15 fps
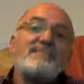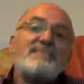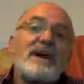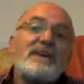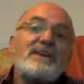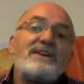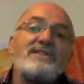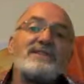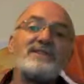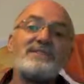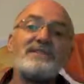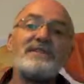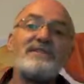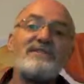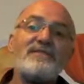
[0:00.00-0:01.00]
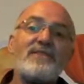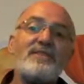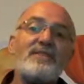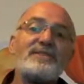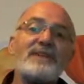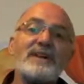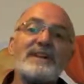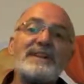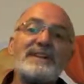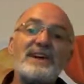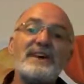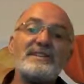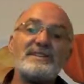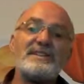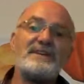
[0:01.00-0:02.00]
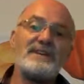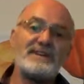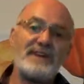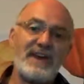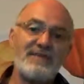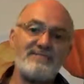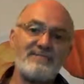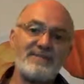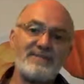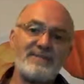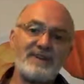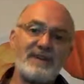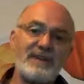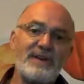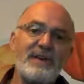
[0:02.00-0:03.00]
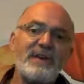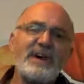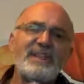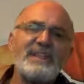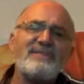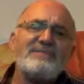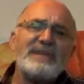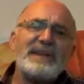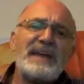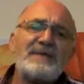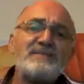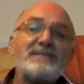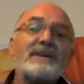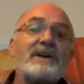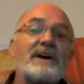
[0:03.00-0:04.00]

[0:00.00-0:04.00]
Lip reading: In America, it's been the $4.99 hamburger, and they've been